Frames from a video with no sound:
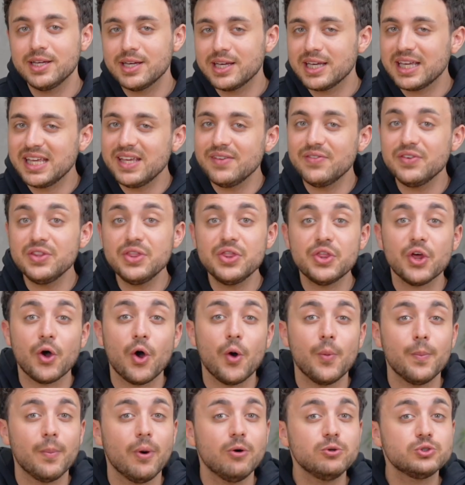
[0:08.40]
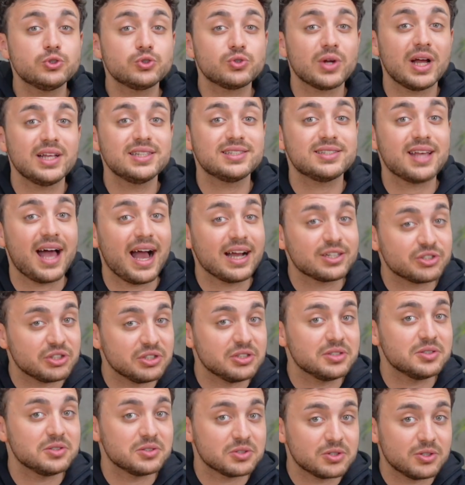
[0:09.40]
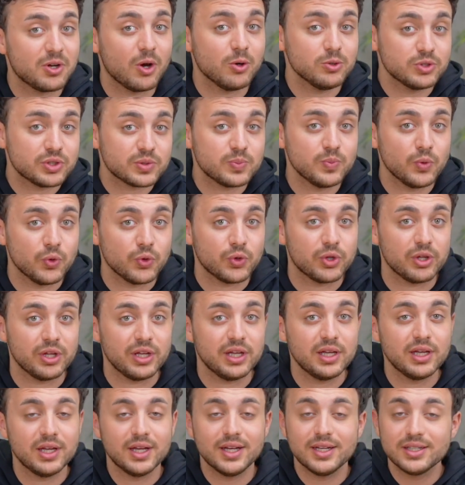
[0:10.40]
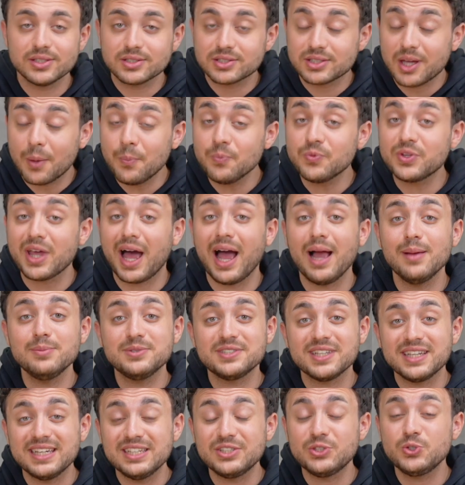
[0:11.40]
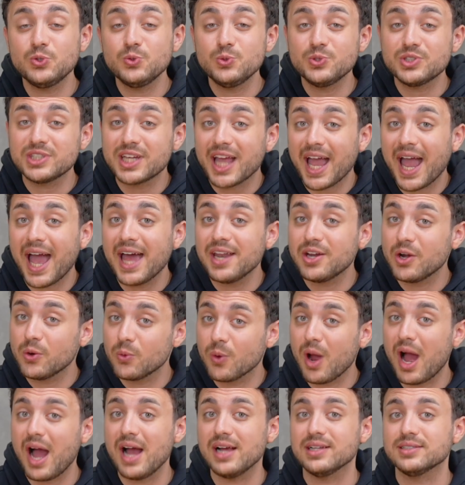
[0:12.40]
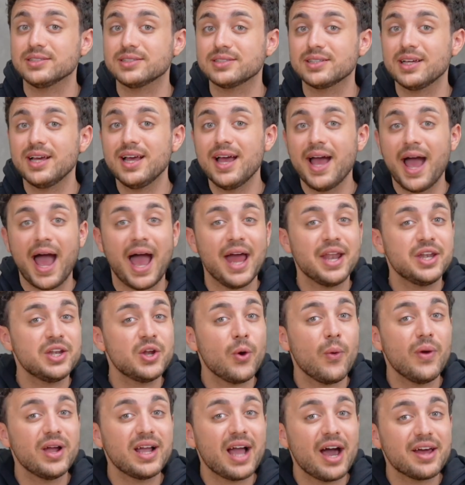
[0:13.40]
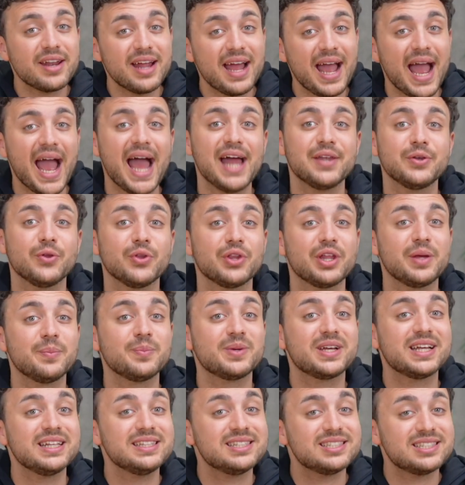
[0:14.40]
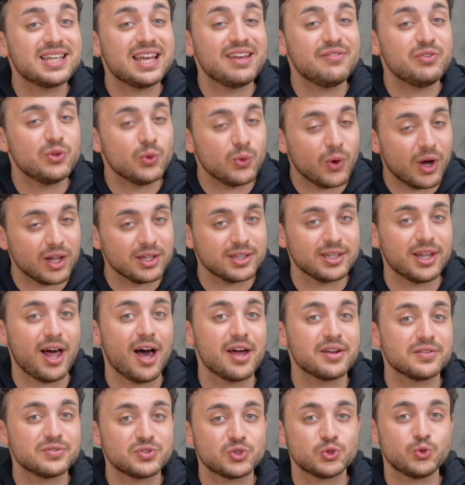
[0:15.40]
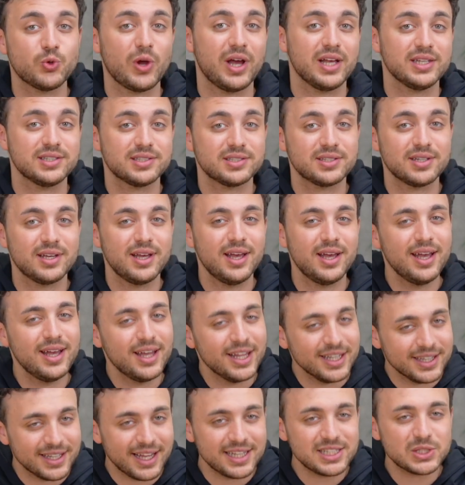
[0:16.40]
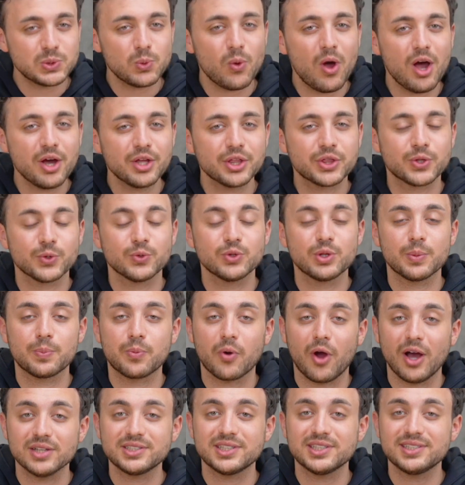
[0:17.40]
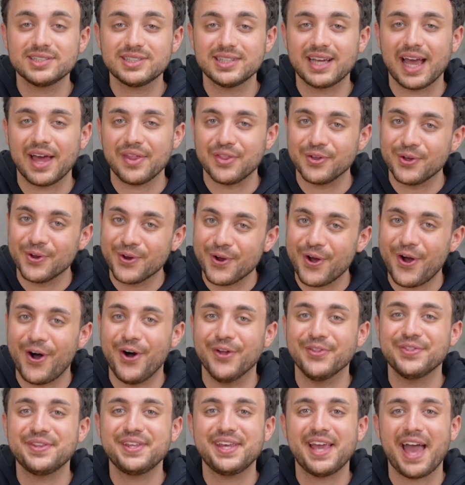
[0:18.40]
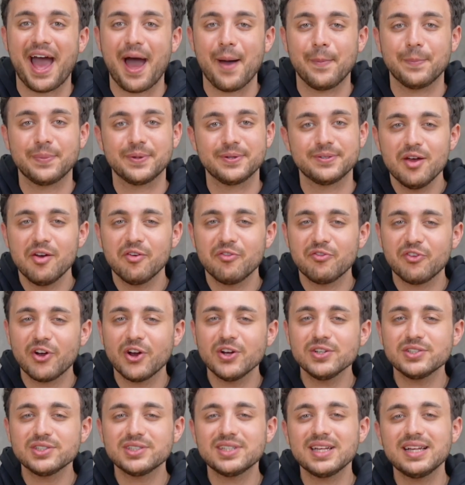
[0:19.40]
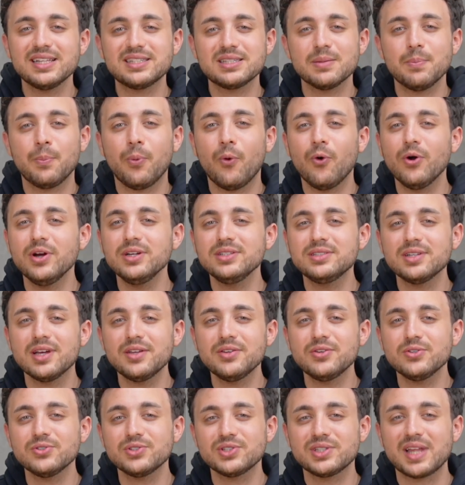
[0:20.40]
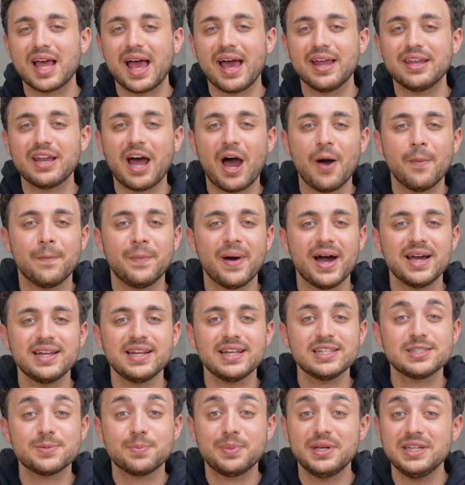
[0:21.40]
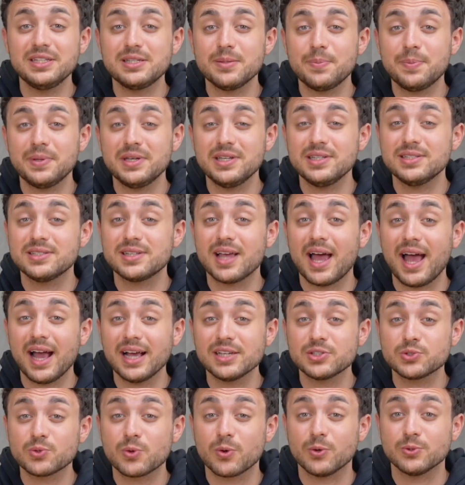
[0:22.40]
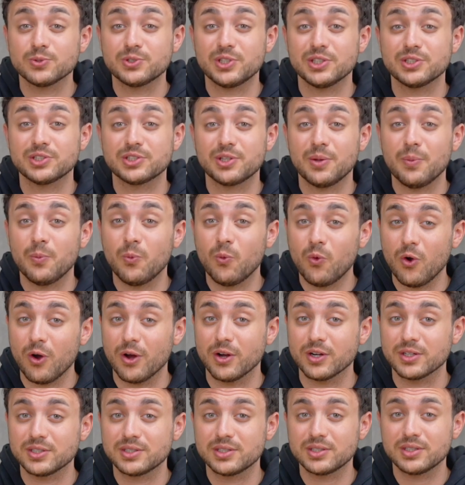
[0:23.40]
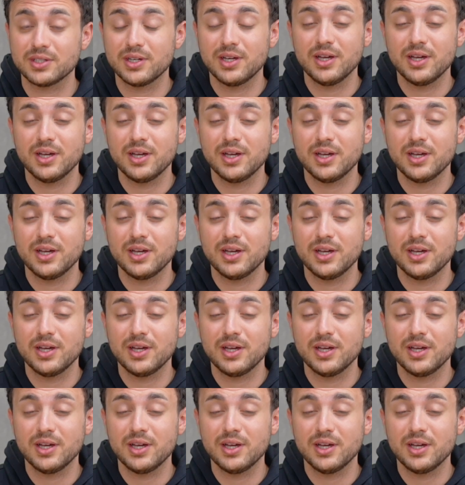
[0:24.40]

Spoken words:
Even though most transactions go smoothly, sometimes issues can arise, and knowing how to handle them can save you a lot of stress. Let's walk through the process together on the app. First, it's important to understand how Binance P2P's escrow system works.